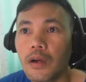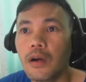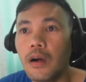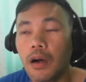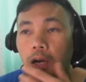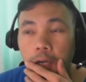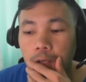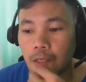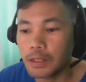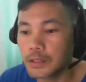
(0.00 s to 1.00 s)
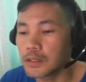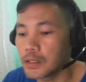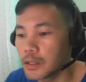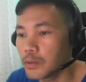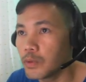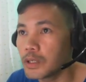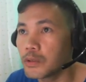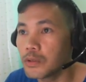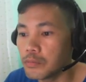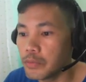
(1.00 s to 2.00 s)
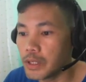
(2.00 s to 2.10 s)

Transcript: Huh. What could